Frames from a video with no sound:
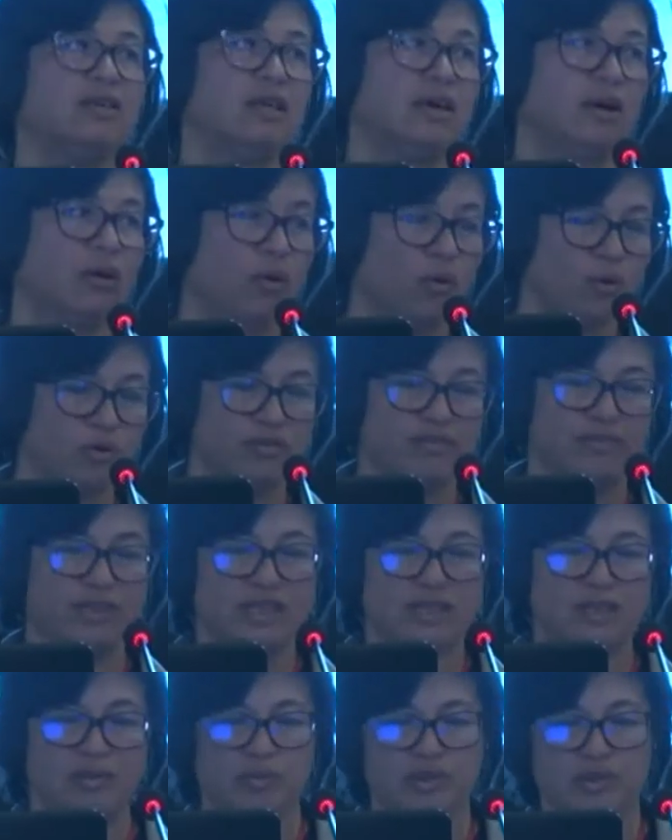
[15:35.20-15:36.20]
old
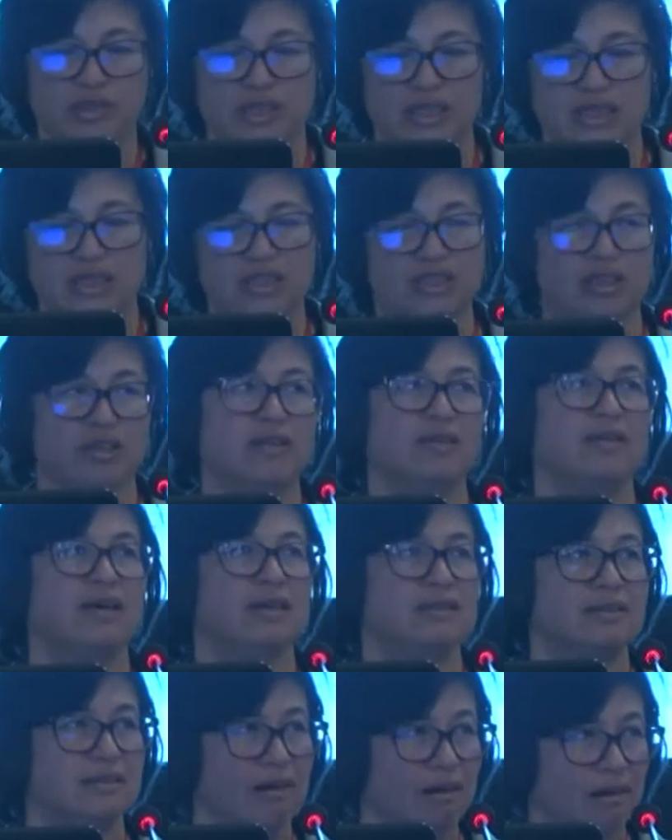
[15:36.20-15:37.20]
visa procedure
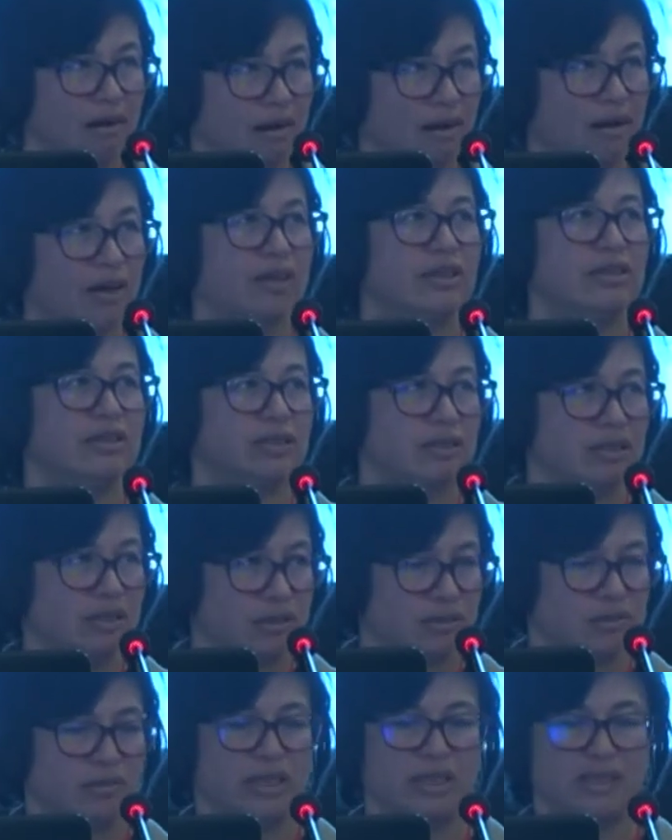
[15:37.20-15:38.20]
that are
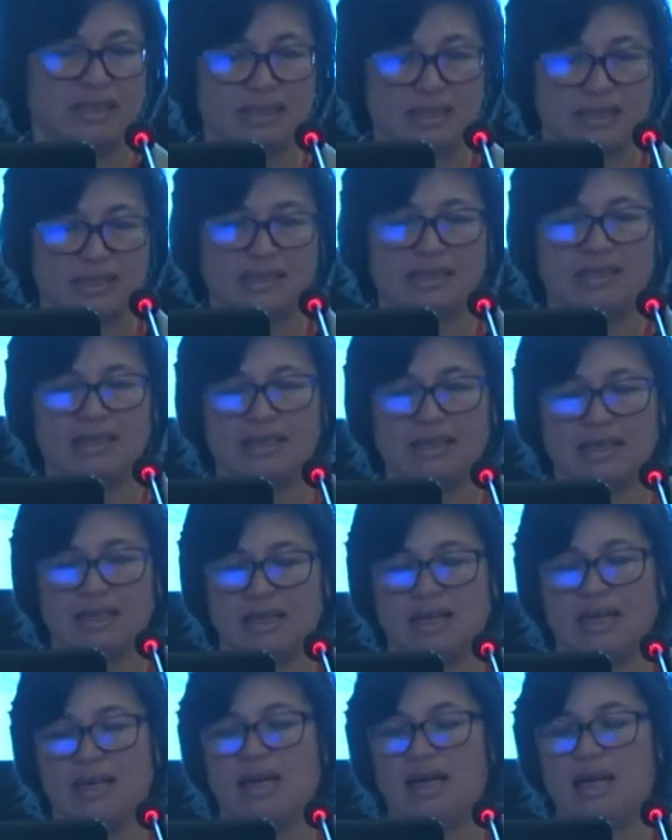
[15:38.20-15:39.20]
under reassessing,
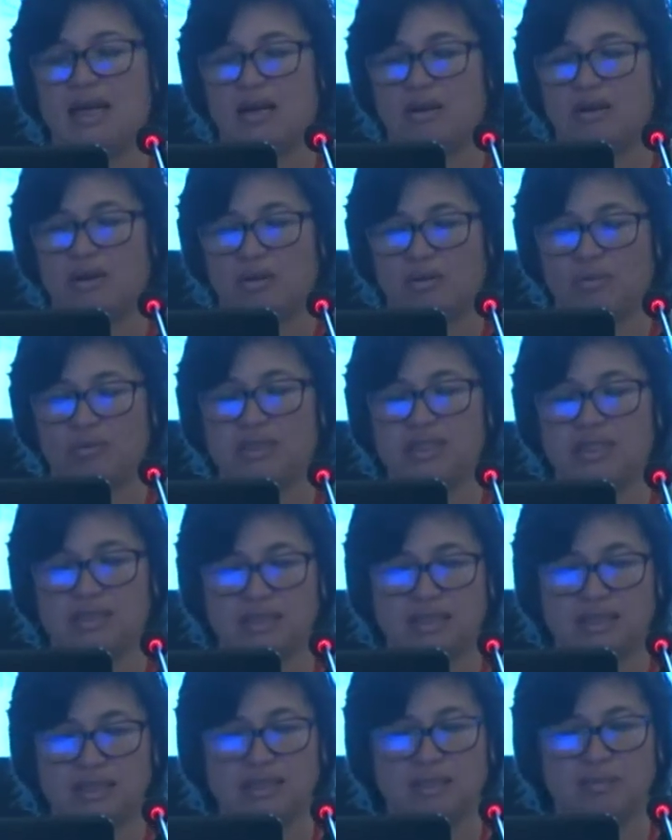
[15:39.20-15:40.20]
uh,
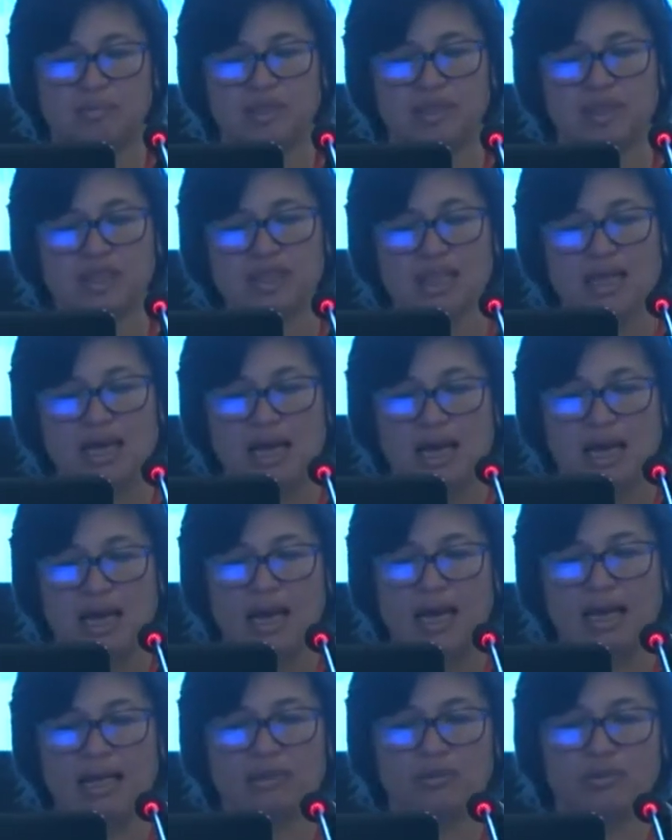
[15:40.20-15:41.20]
reassessment,
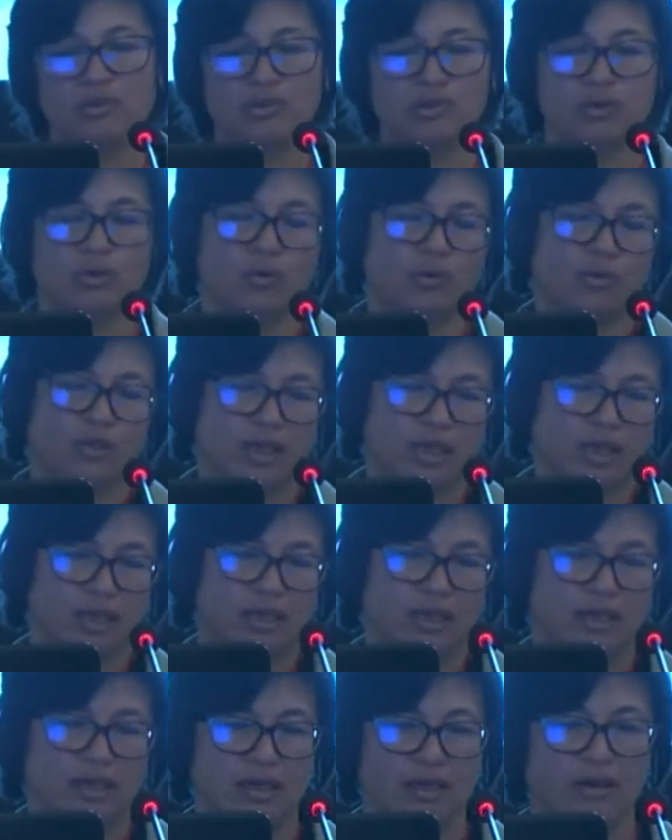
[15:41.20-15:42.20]
and also
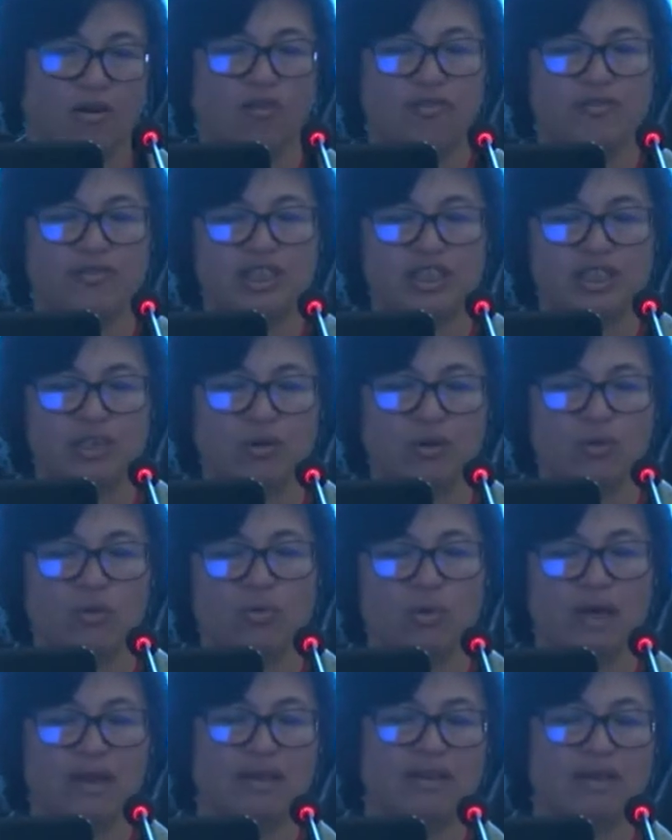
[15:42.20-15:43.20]
the official
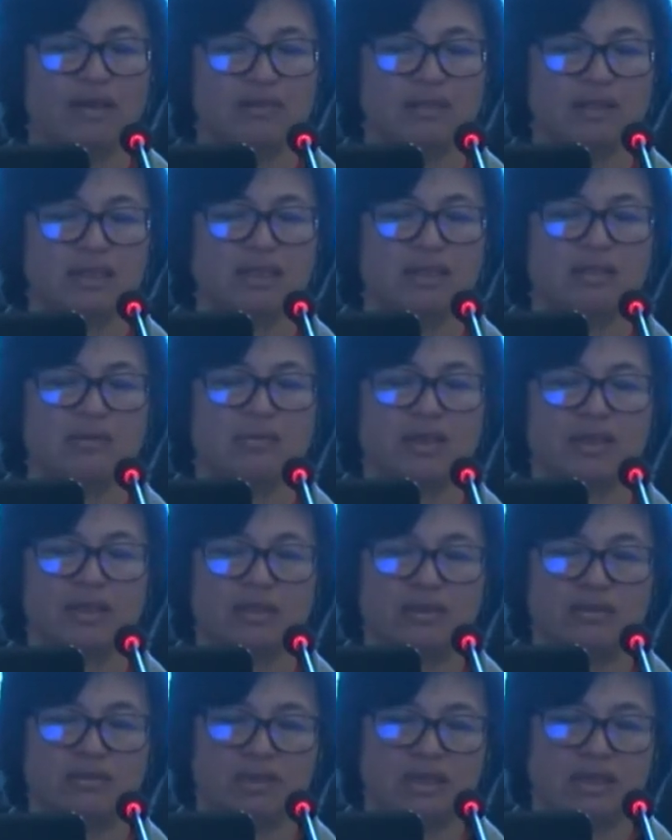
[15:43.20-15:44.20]

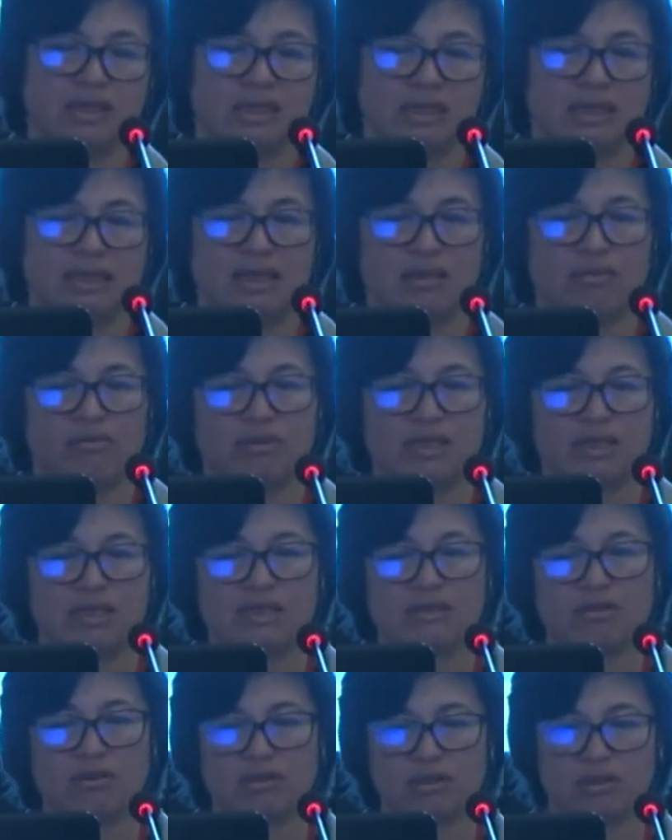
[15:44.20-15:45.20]
1,163
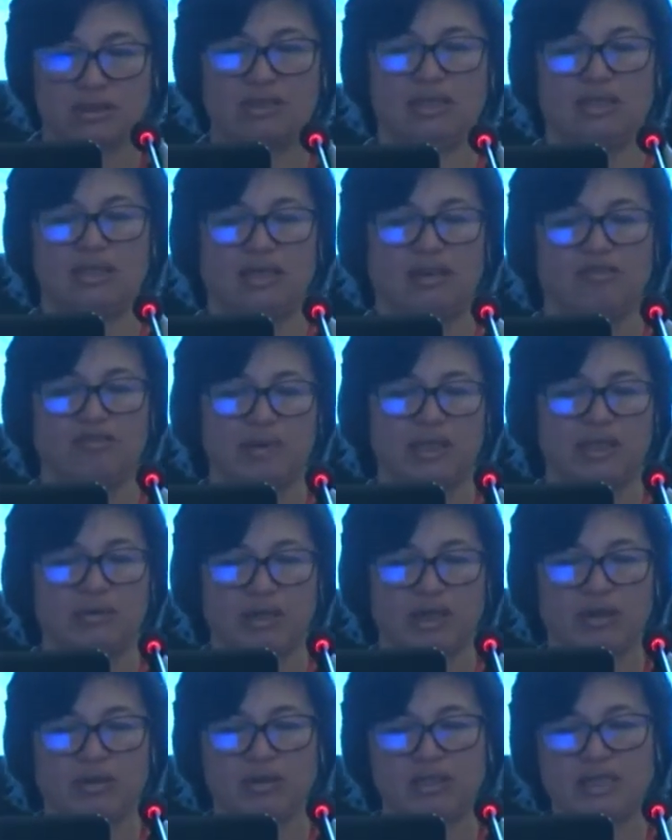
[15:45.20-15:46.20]
stocks that have been
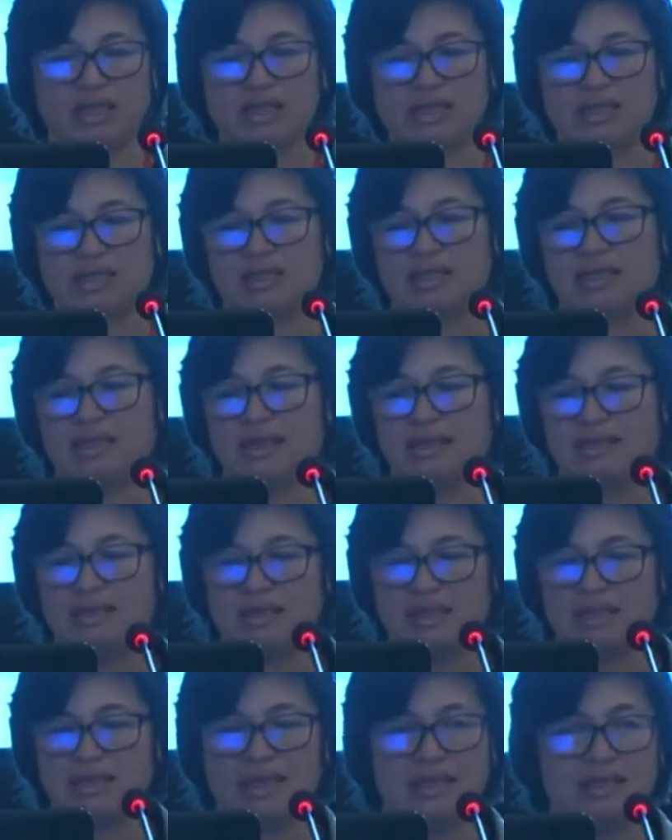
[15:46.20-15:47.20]
recognized in
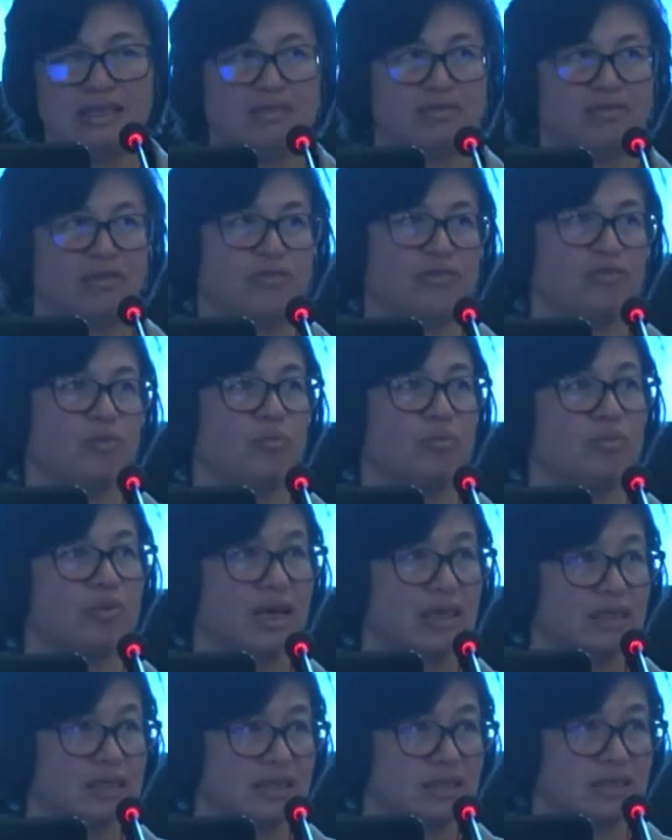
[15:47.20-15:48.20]
1984 for
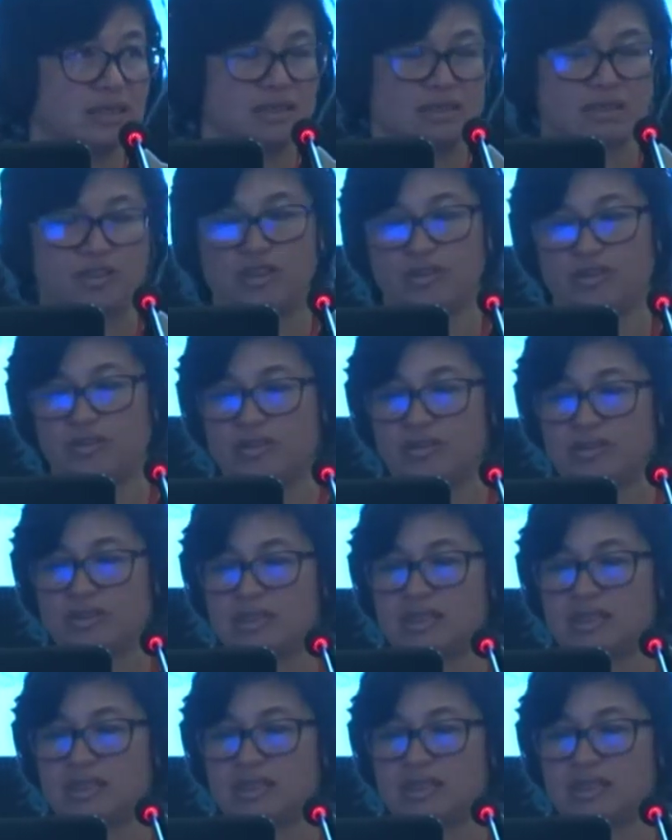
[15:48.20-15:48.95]
practitioners